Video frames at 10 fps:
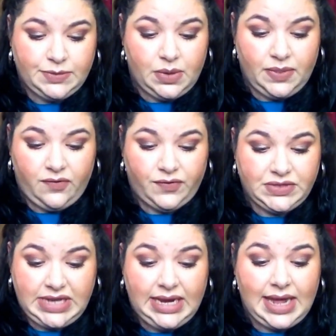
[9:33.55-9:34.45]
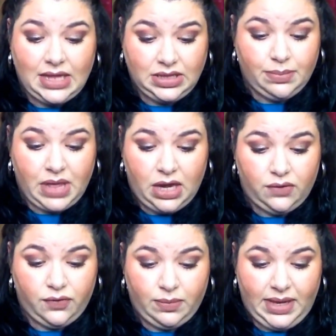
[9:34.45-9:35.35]
but the standout lip liner
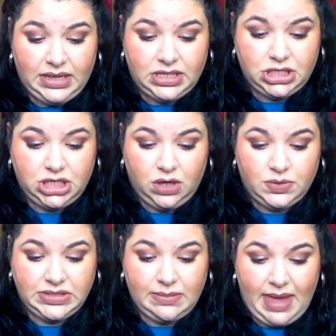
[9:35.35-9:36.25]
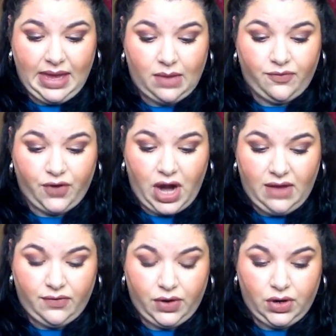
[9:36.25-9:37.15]
for me this year was the Makeup
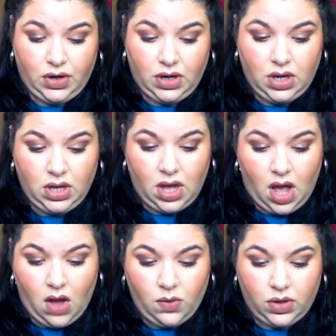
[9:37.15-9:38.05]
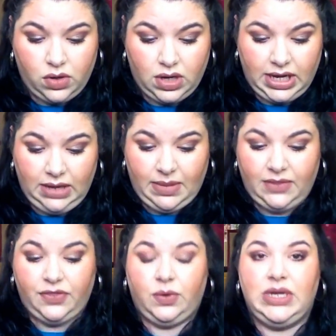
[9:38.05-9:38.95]
Forever Aqua Cream
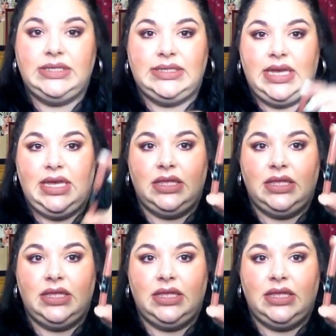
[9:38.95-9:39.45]
in 3C.